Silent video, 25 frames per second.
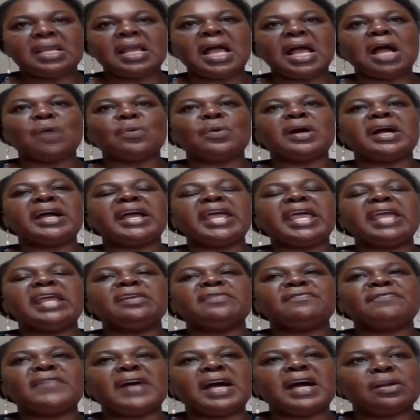our
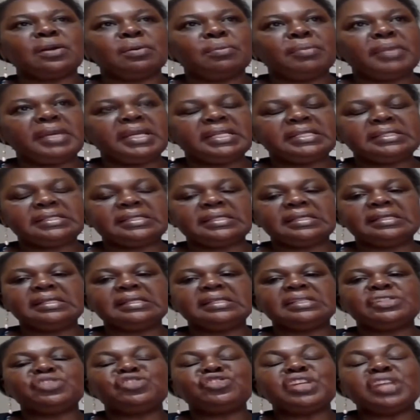environment
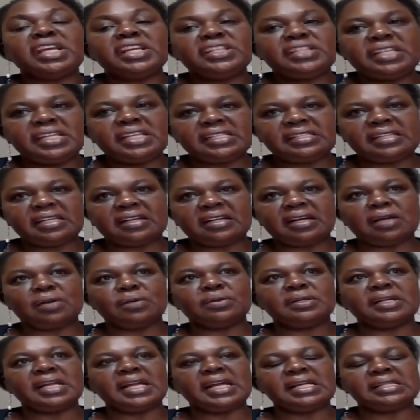changes
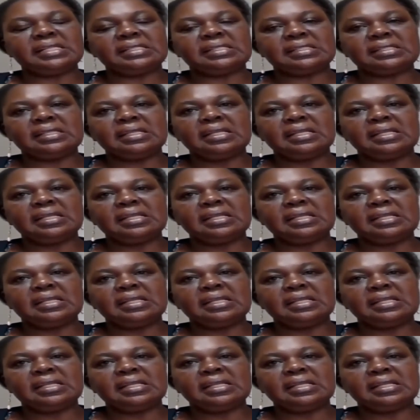around us,